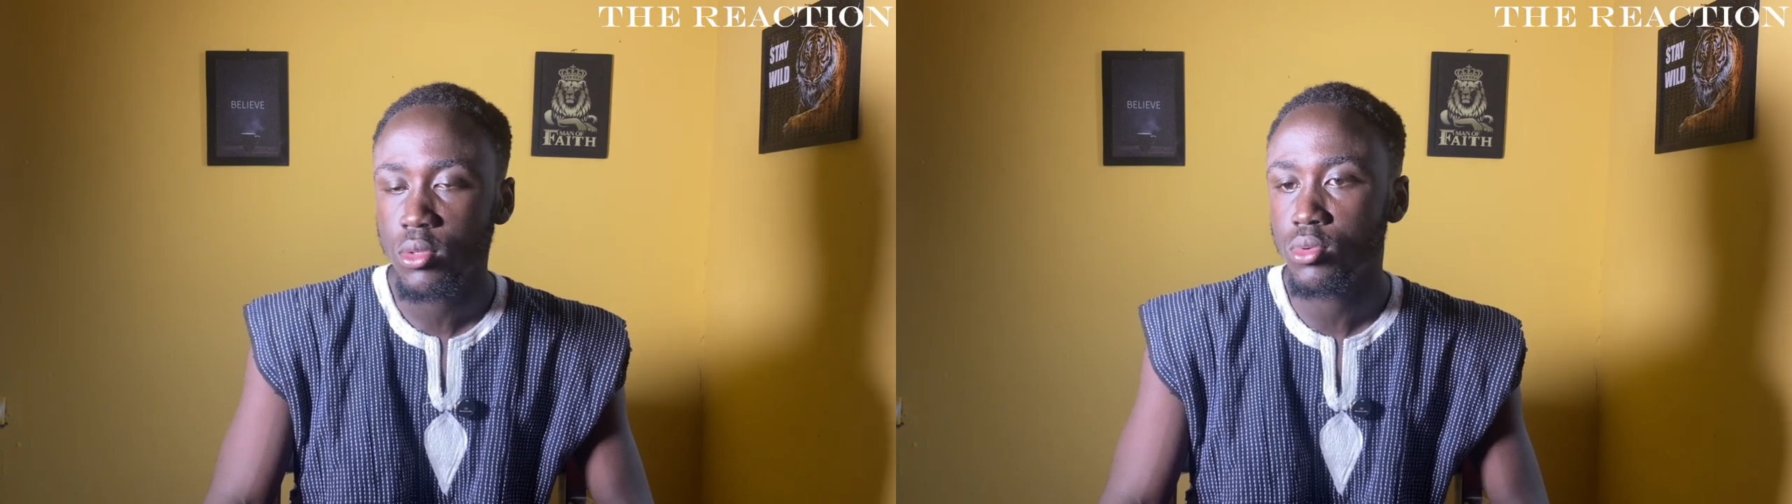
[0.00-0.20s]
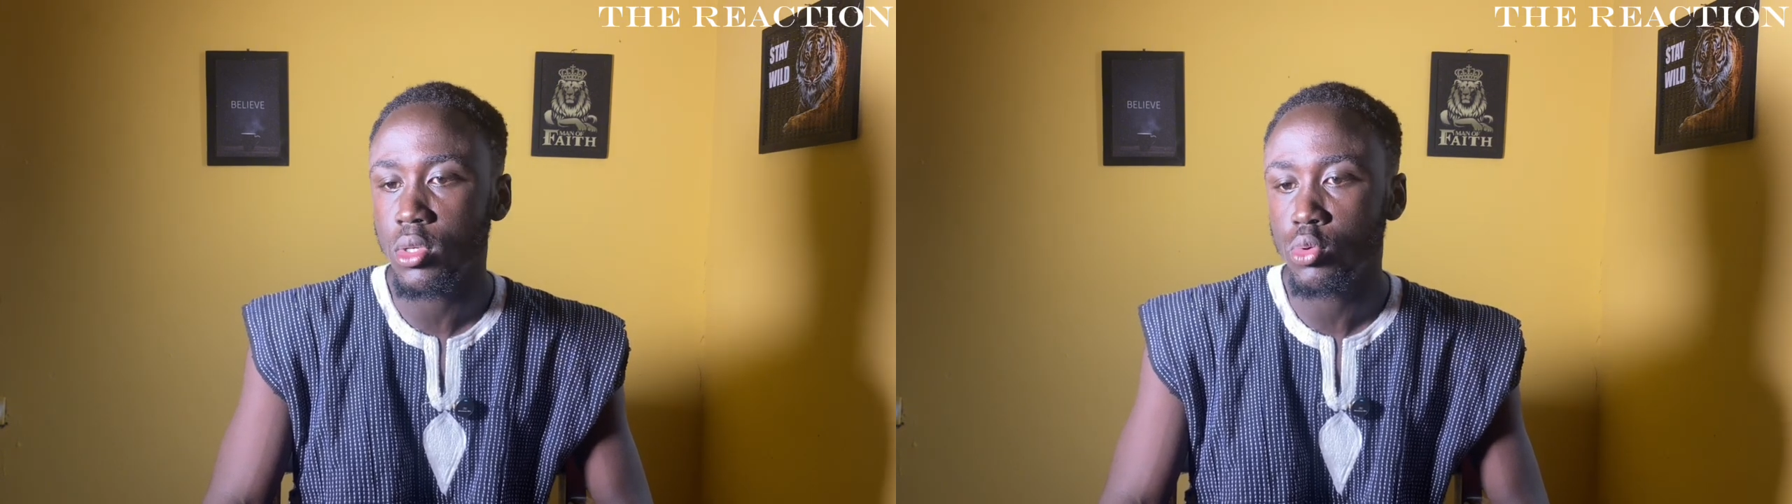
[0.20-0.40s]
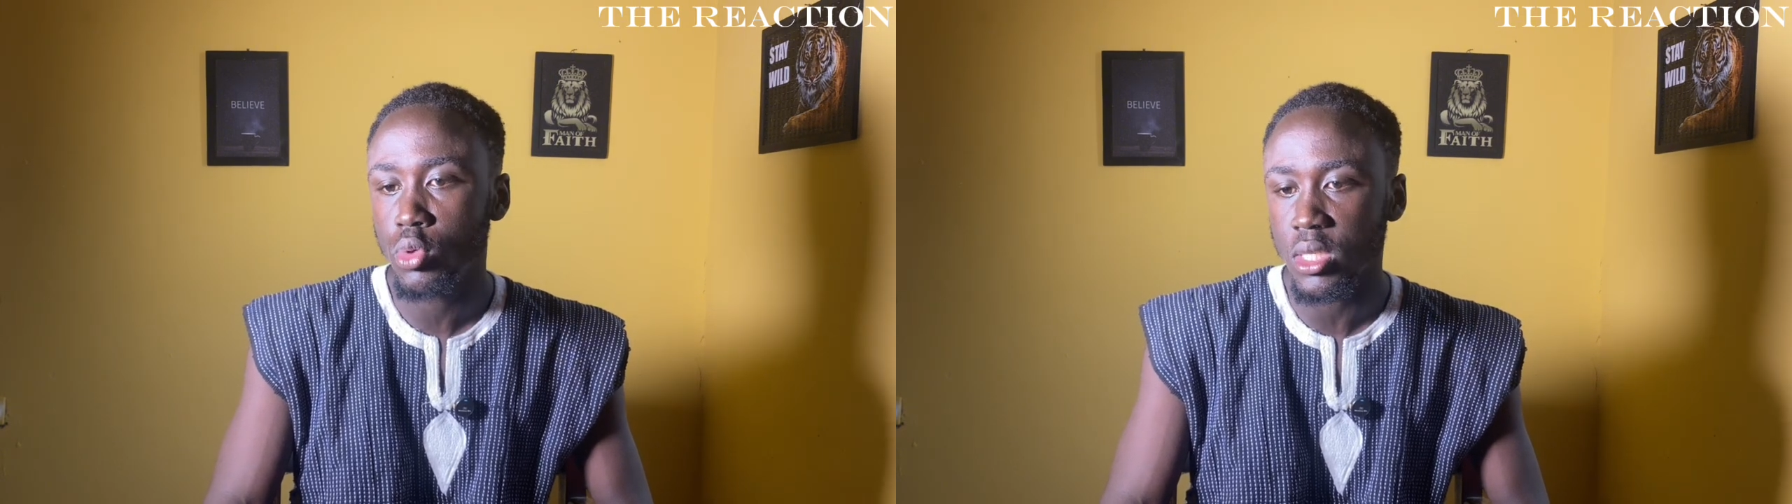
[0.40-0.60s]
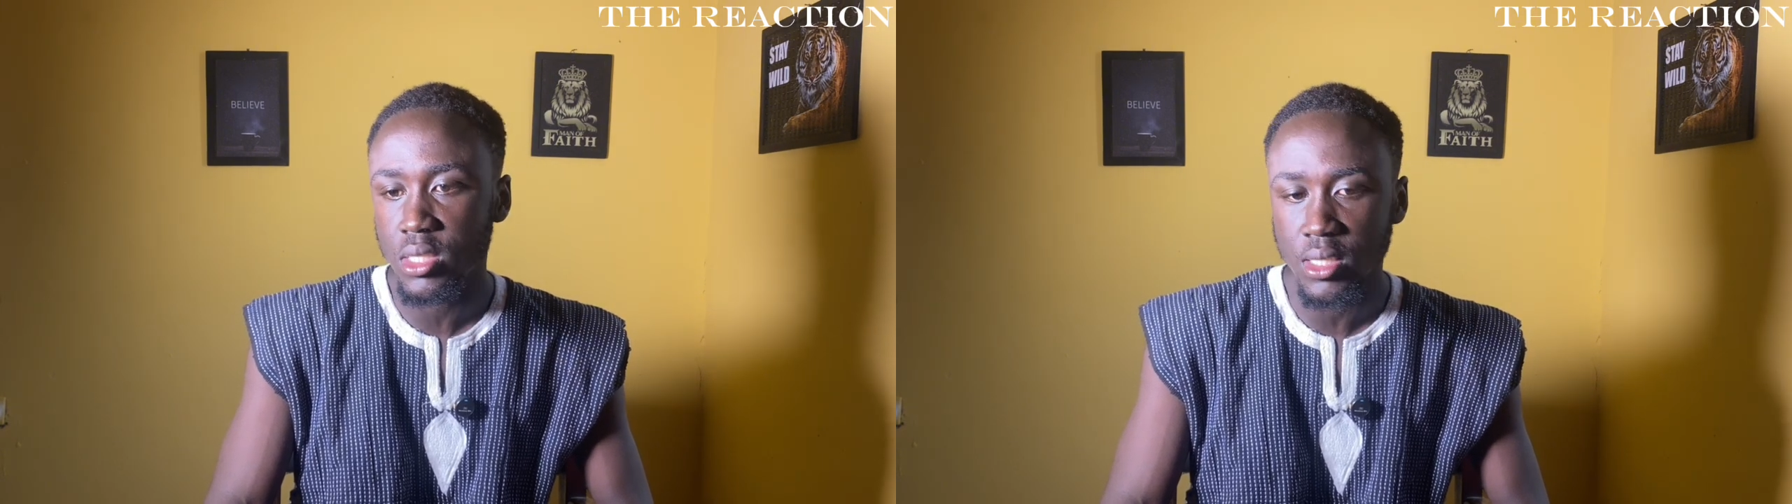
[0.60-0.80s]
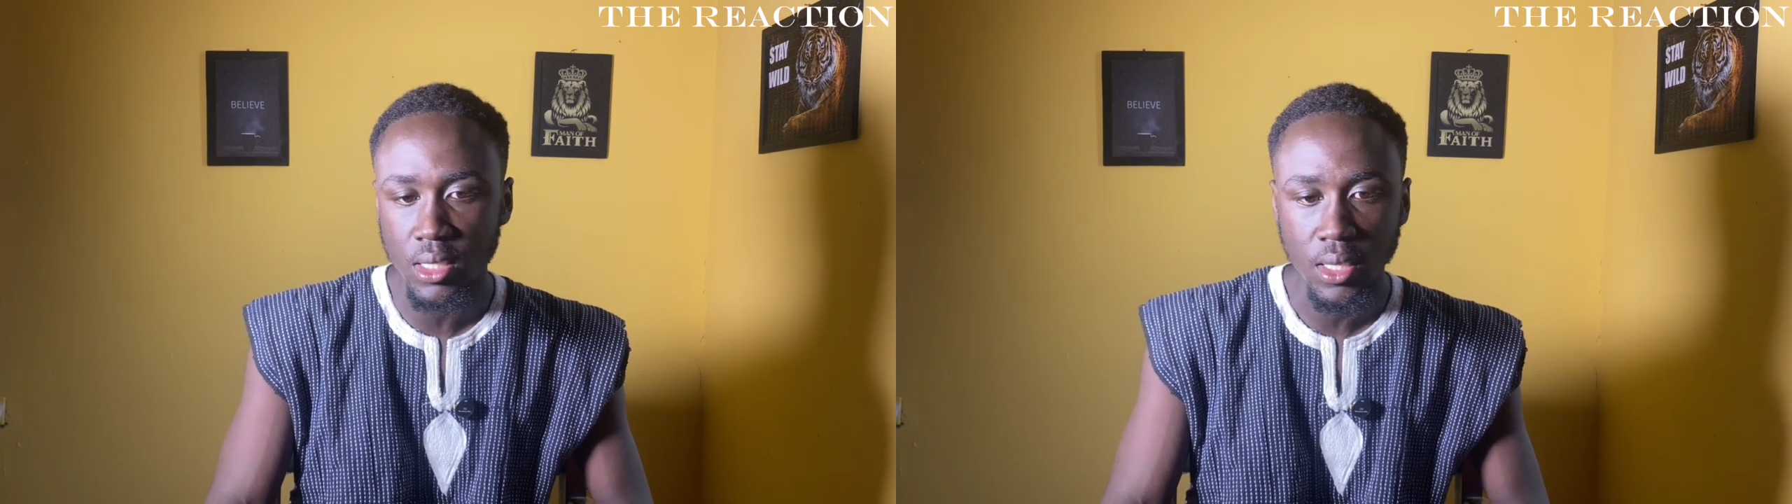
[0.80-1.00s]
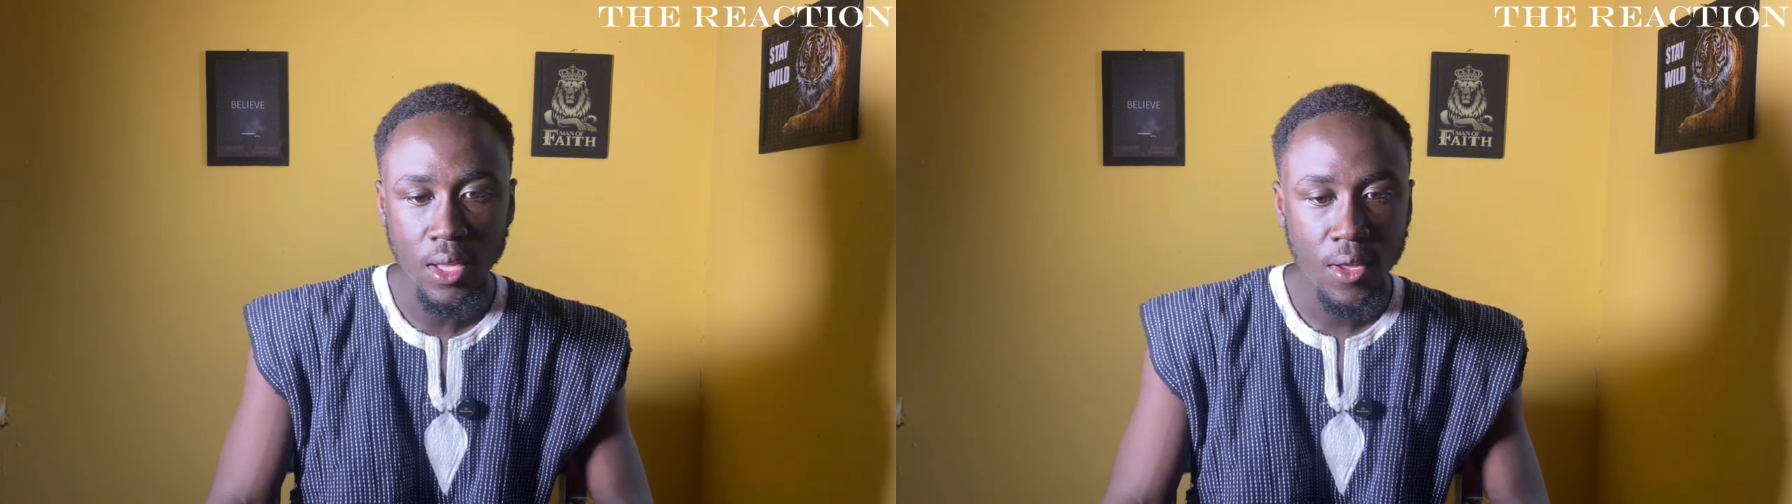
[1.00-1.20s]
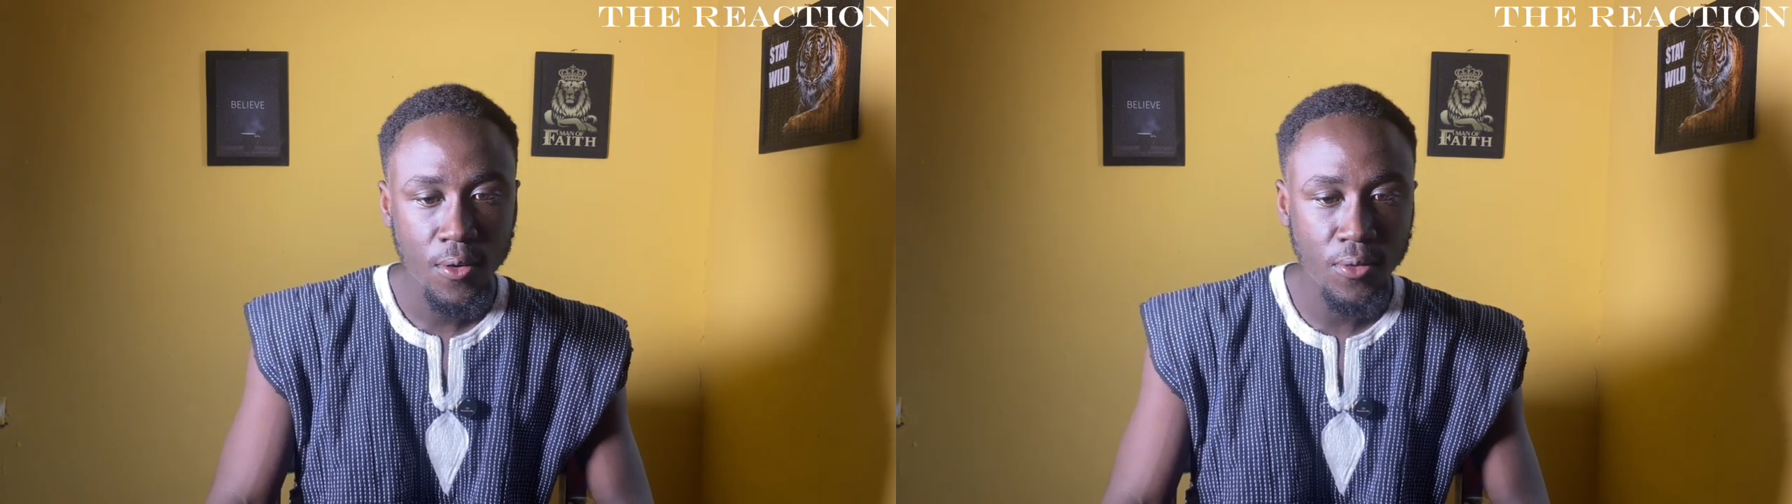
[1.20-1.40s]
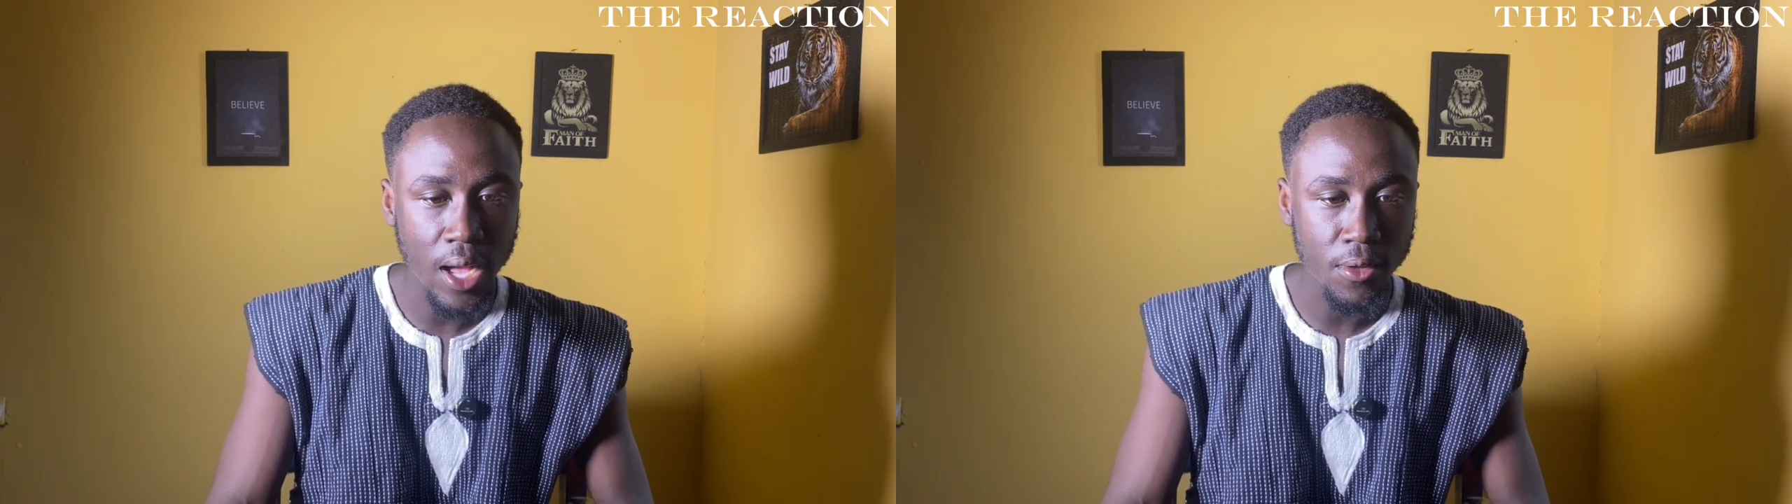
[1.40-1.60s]

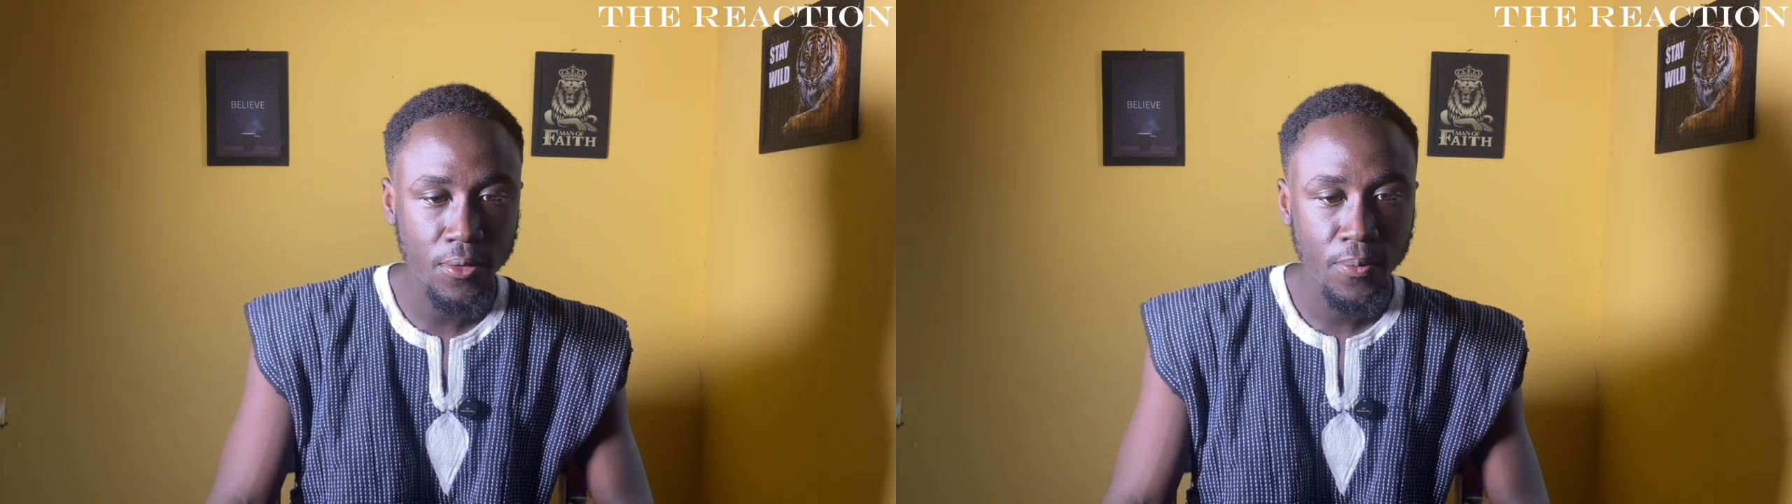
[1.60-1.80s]
2025.